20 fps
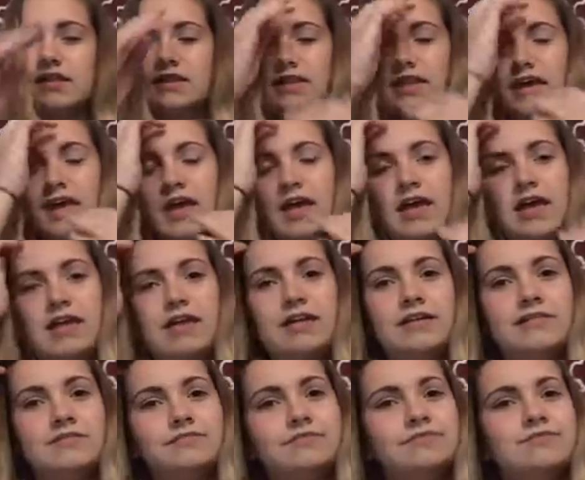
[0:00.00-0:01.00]

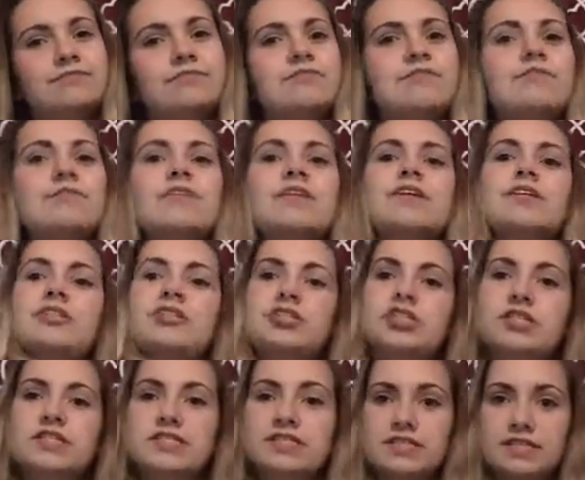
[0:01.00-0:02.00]
then
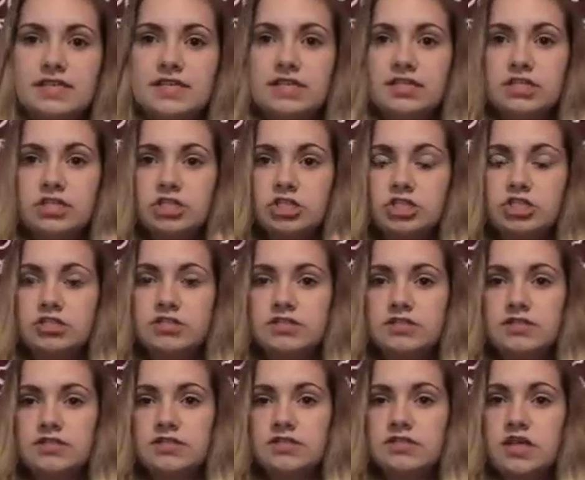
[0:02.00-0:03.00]
just
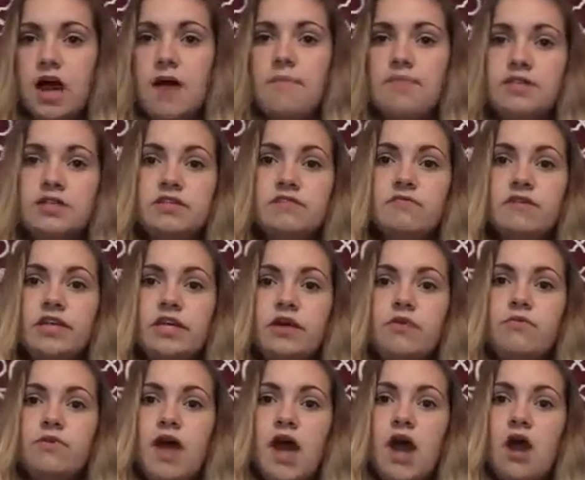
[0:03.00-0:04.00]
stop this
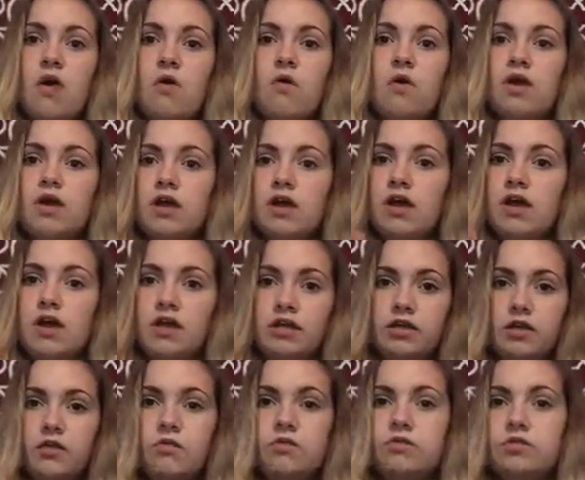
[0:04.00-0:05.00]
video now
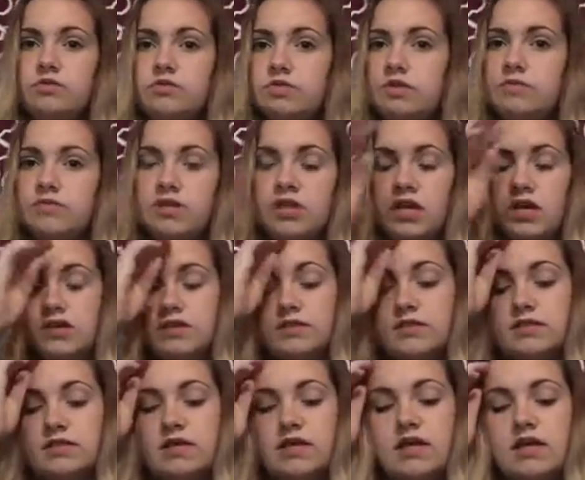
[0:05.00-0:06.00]
and go do something
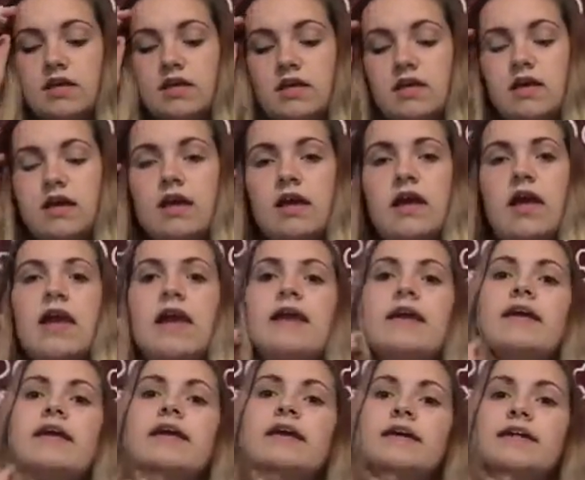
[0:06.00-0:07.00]
else.
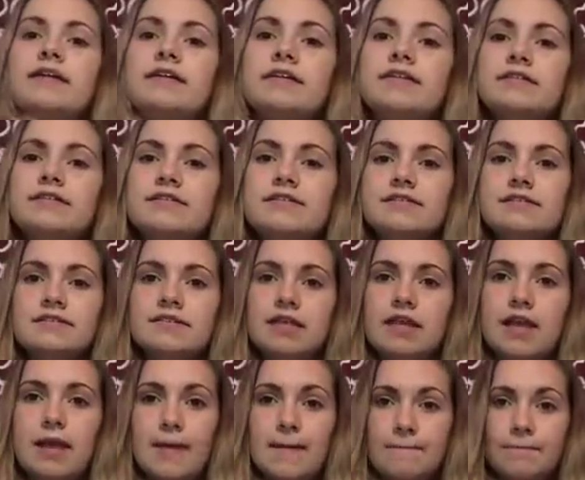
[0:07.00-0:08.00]
And
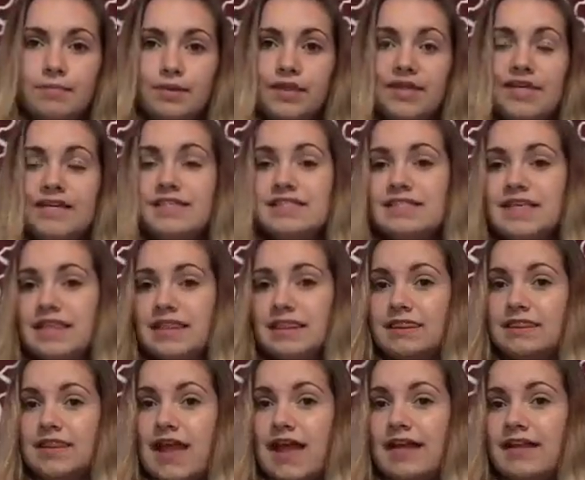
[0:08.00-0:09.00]
please
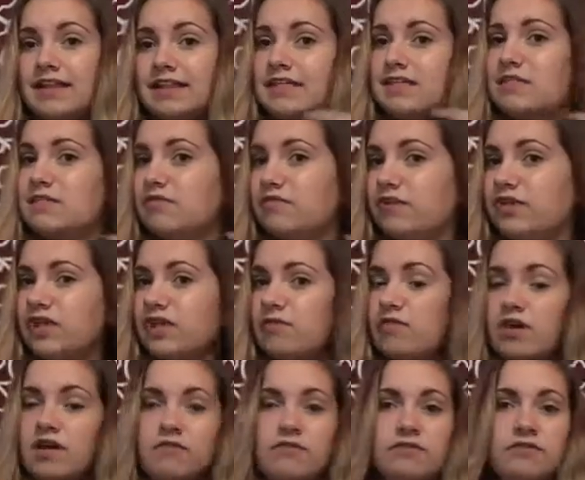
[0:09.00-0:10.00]
like this video
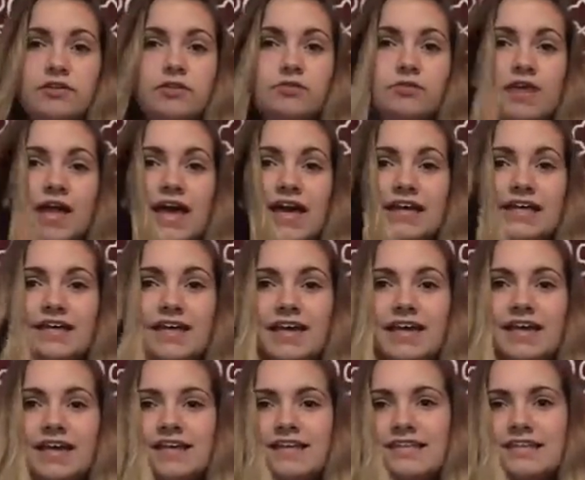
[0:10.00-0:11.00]
if you like
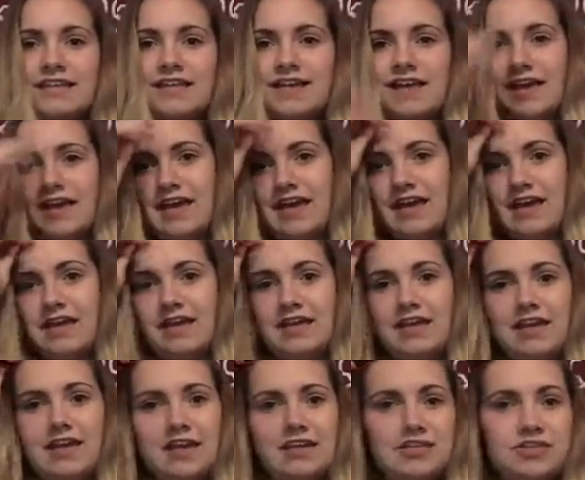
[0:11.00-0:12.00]
it
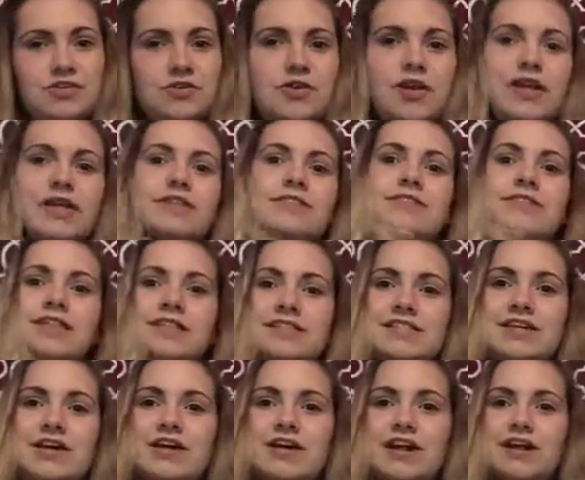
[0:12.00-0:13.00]
and enjoy. Let's
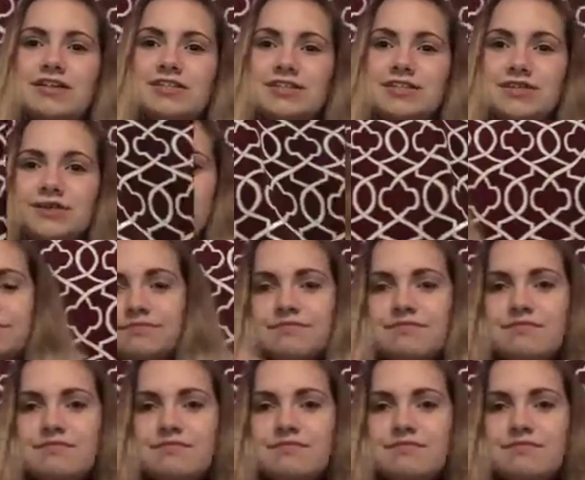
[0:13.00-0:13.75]
get on to it.